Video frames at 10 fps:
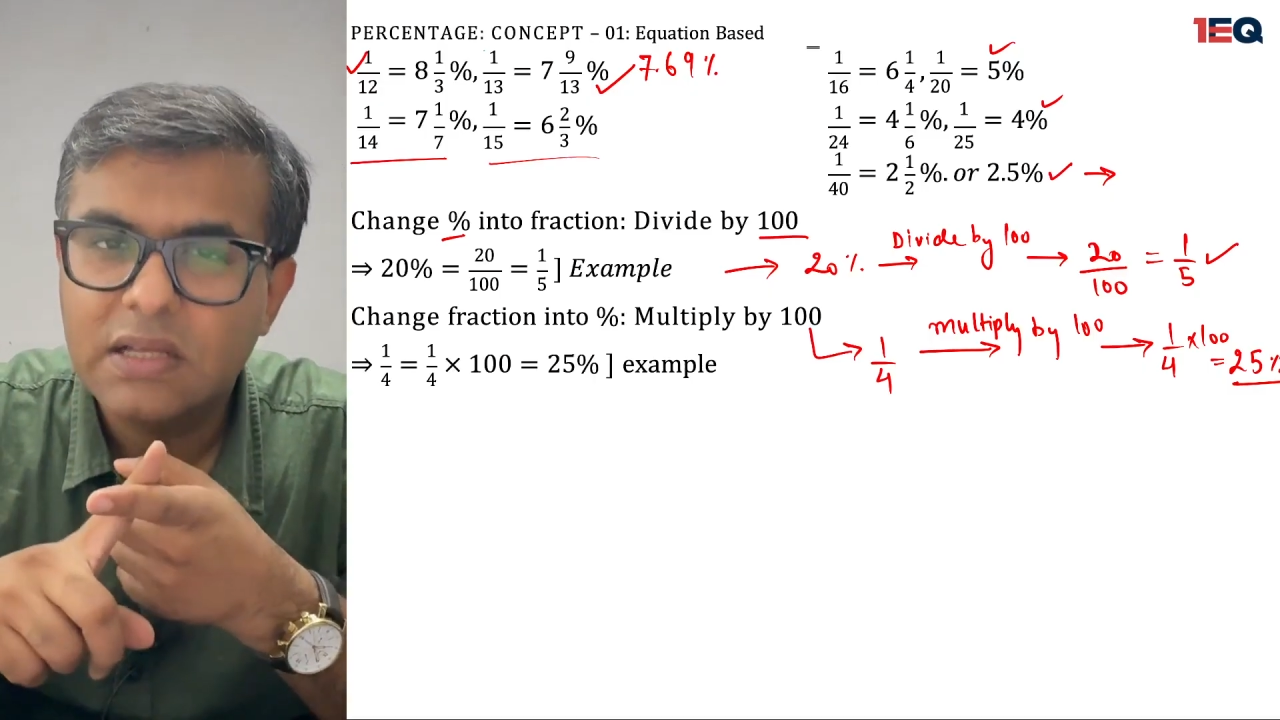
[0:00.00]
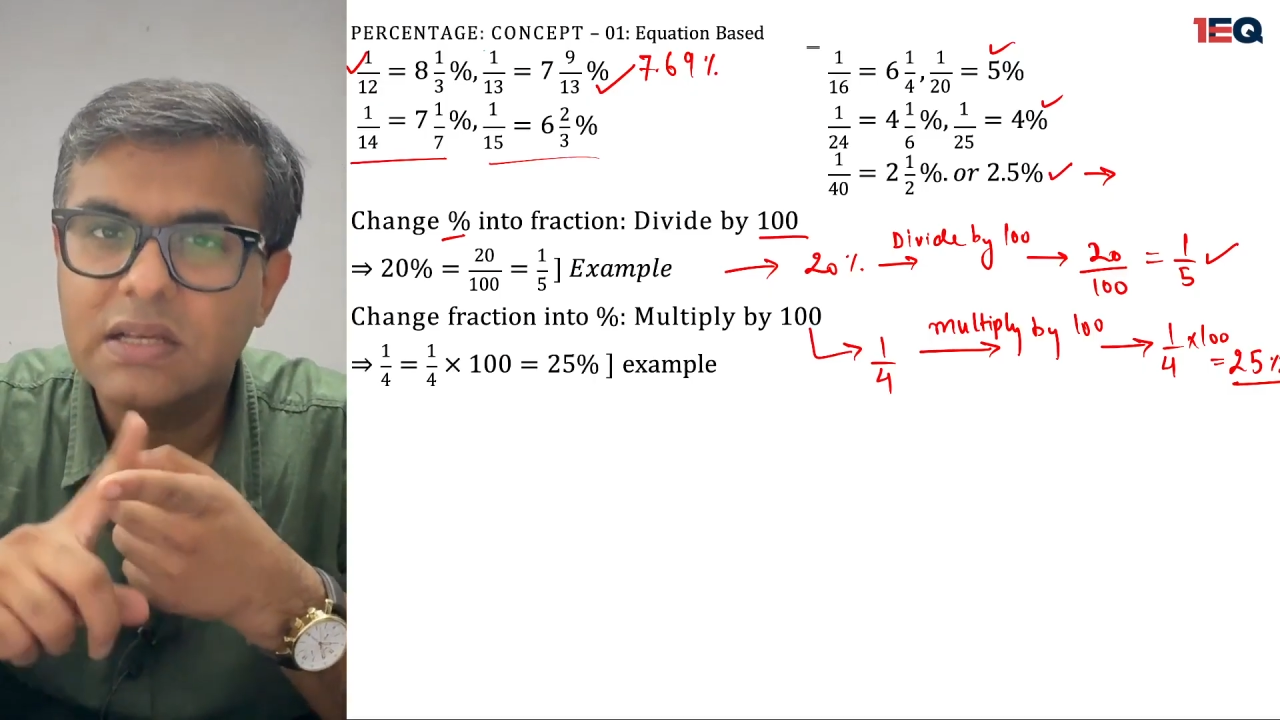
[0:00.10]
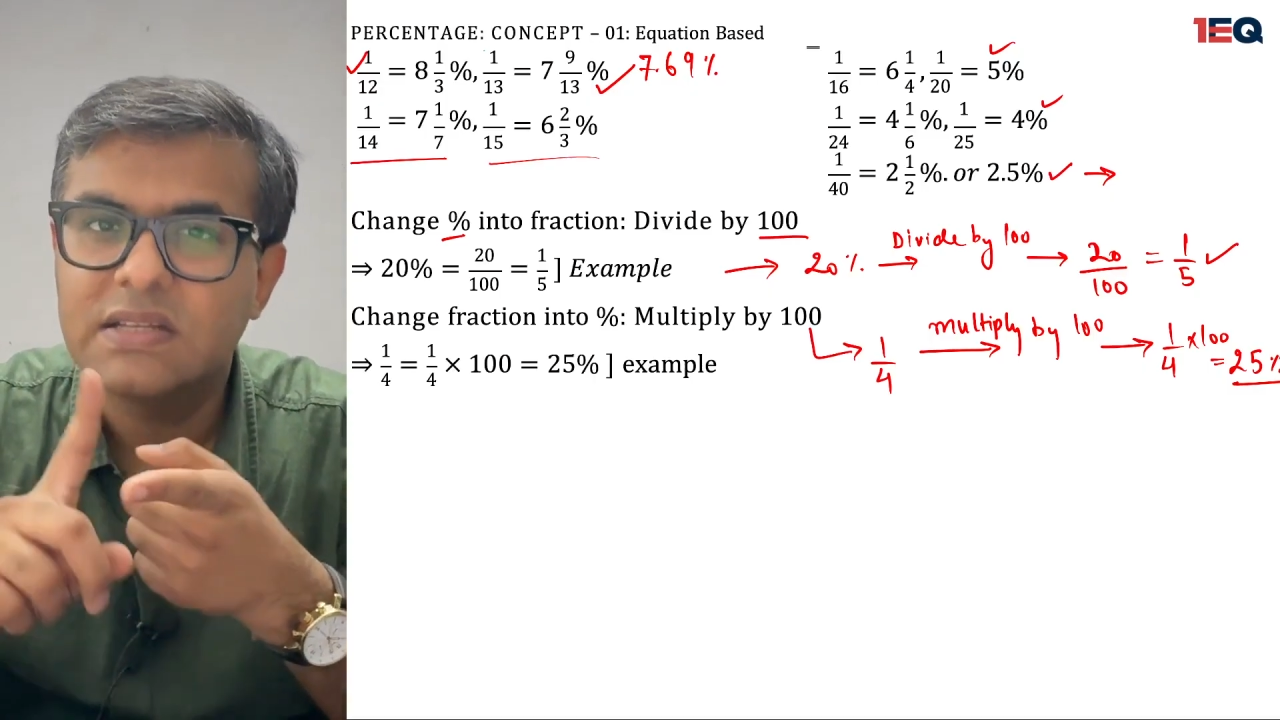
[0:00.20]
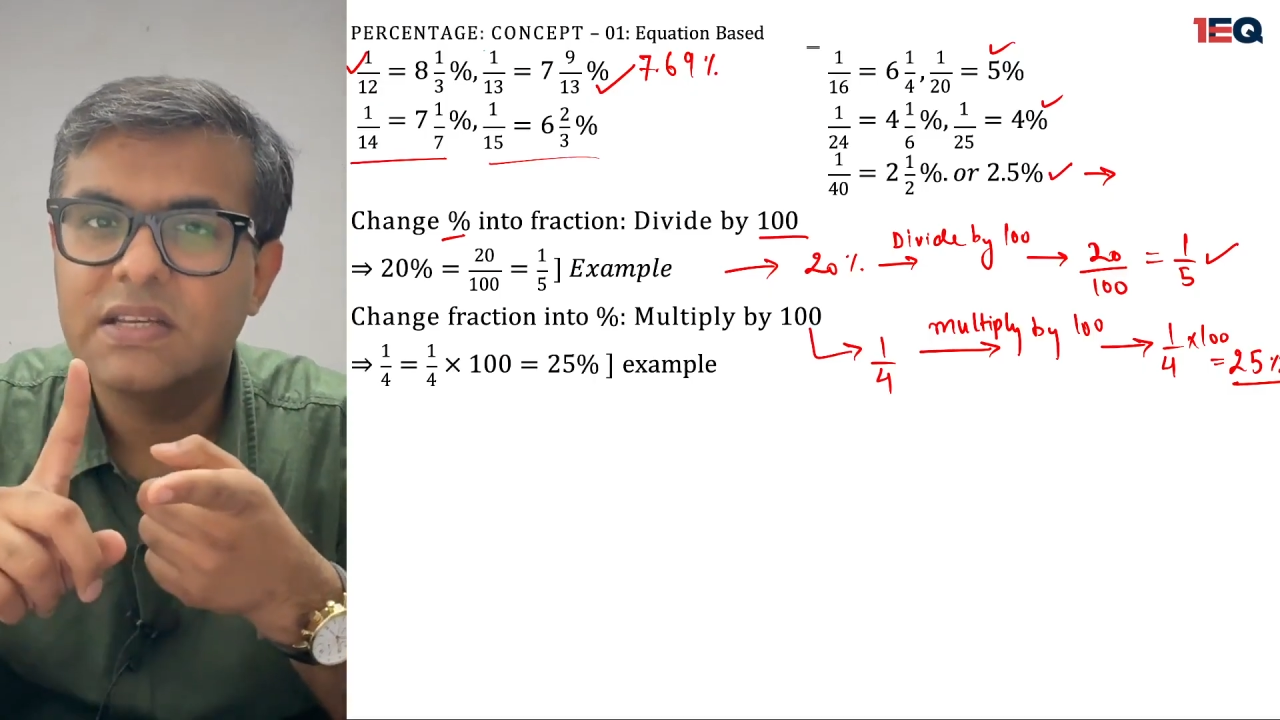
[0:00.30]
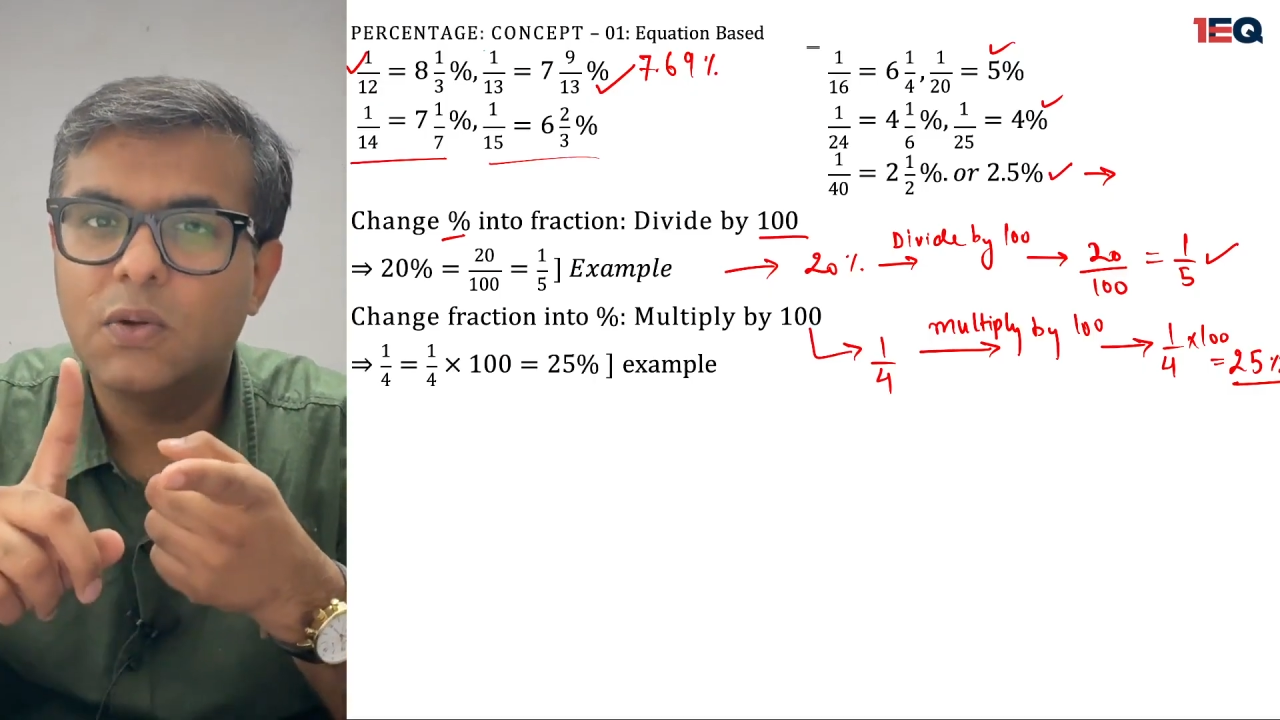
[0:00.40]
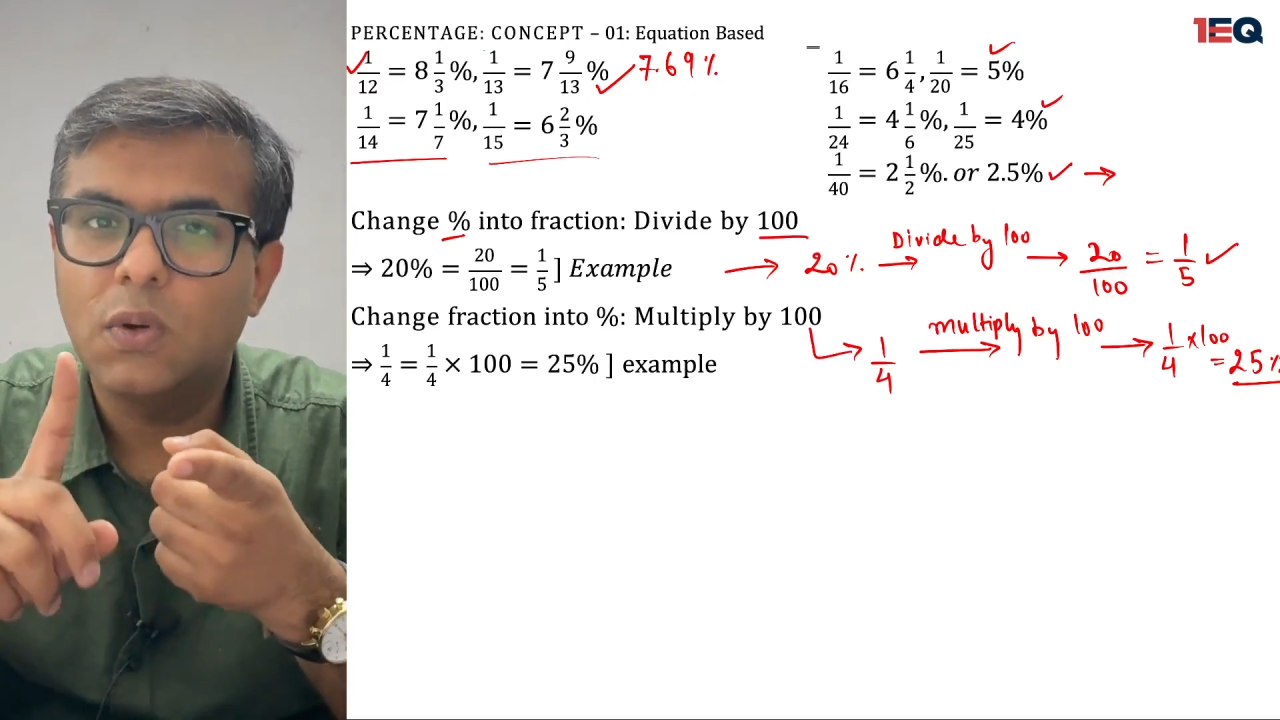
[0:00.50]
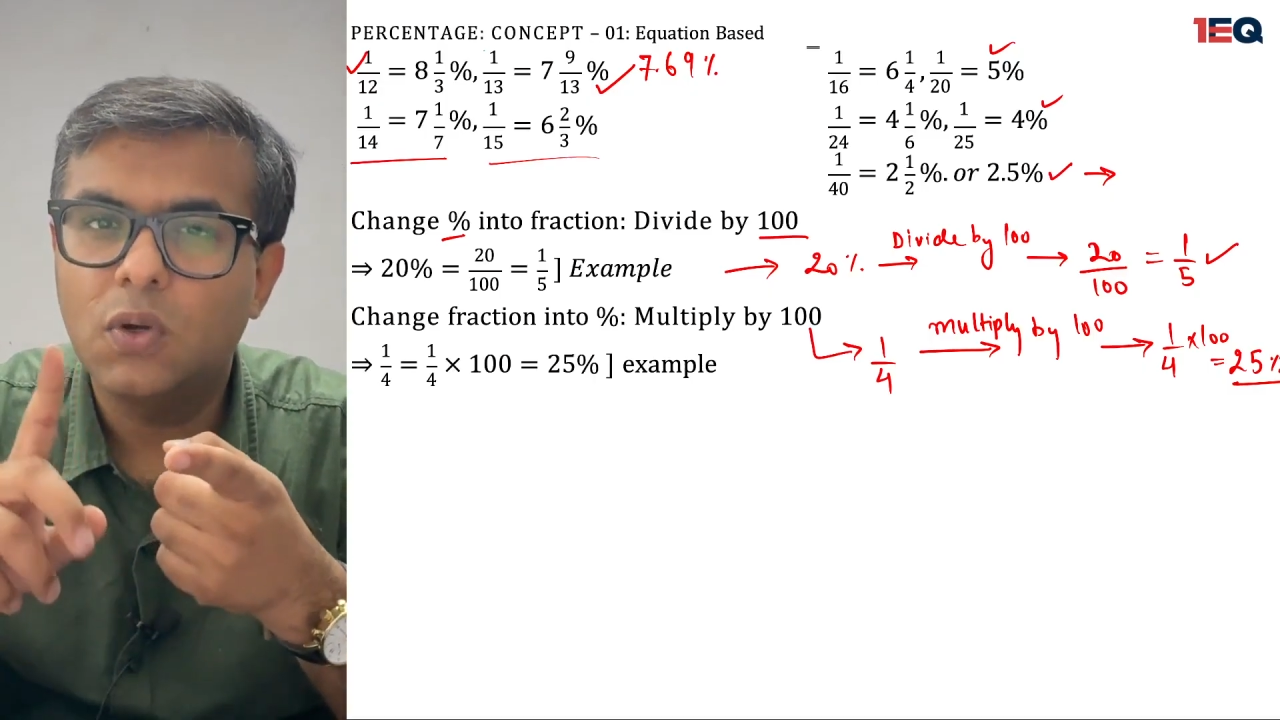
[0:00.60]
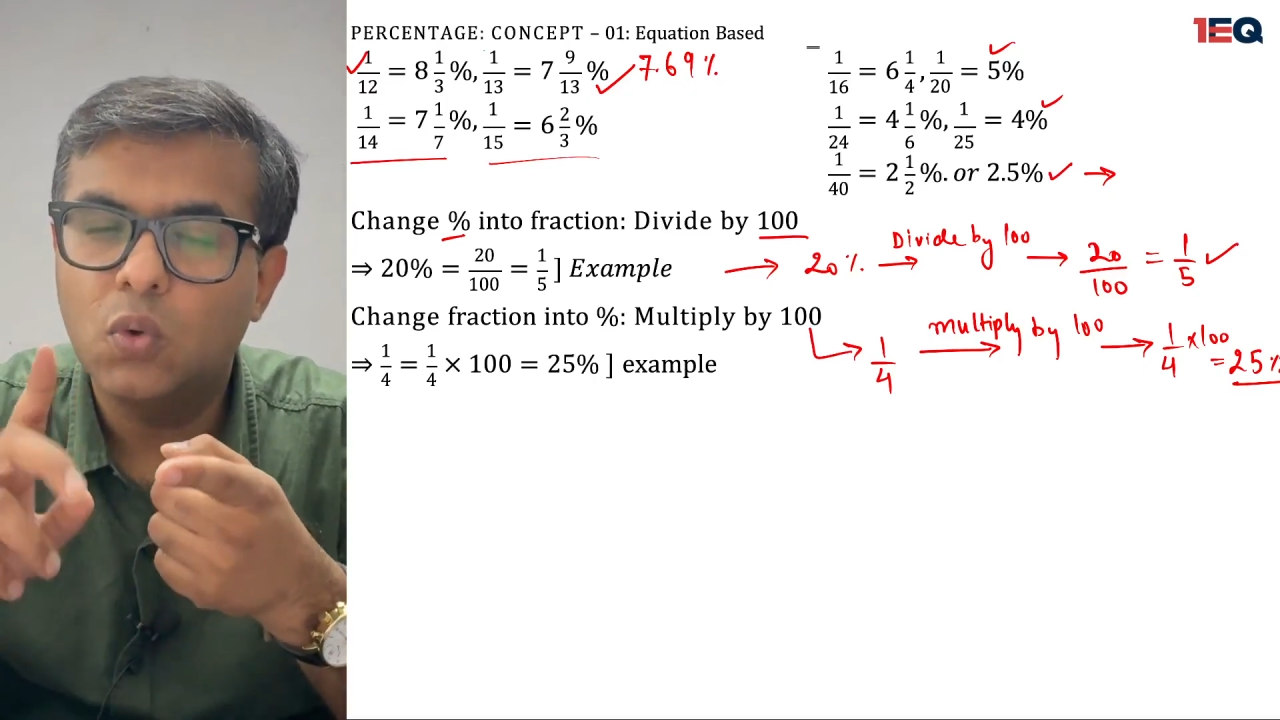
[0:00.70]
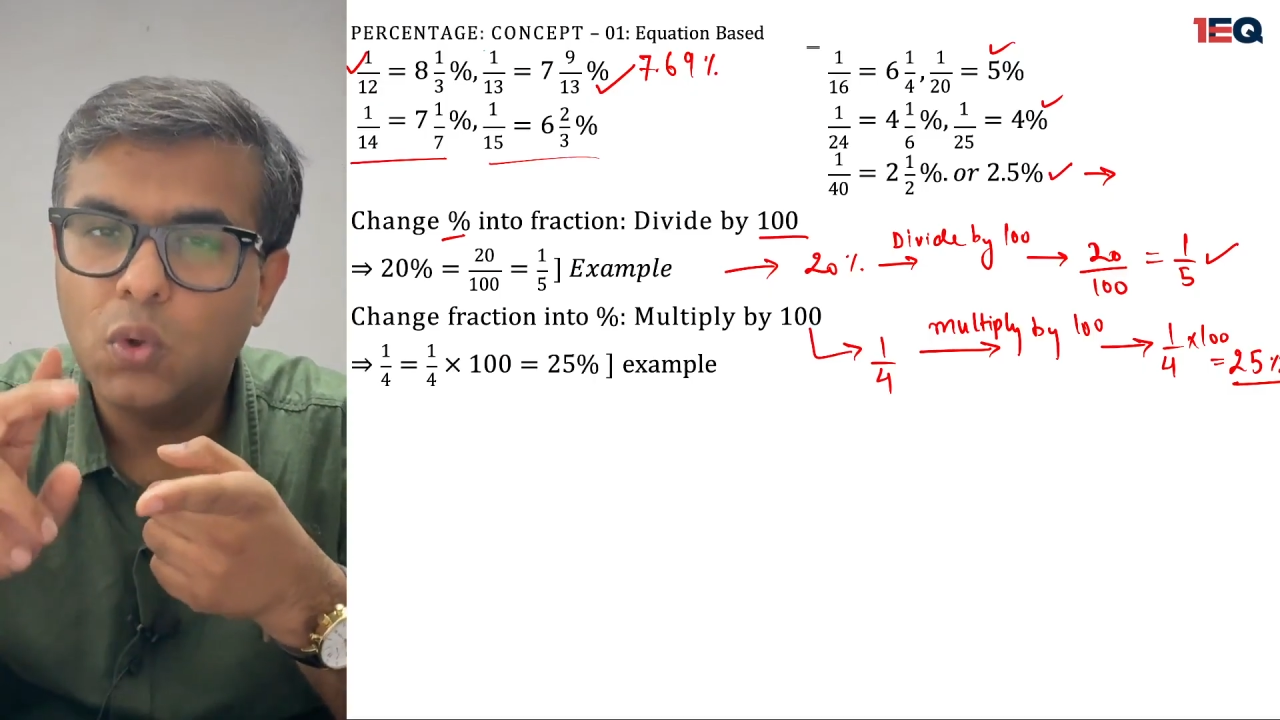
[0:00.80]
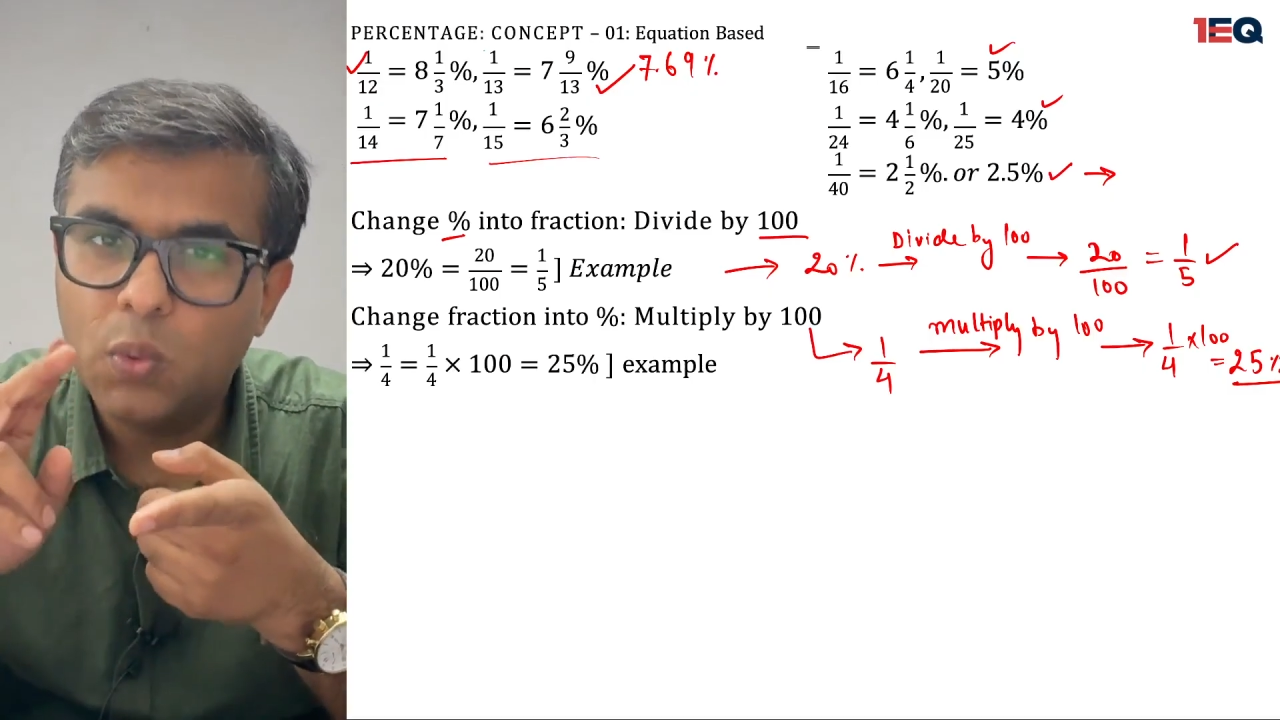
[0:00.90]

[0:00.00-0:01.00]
is equal to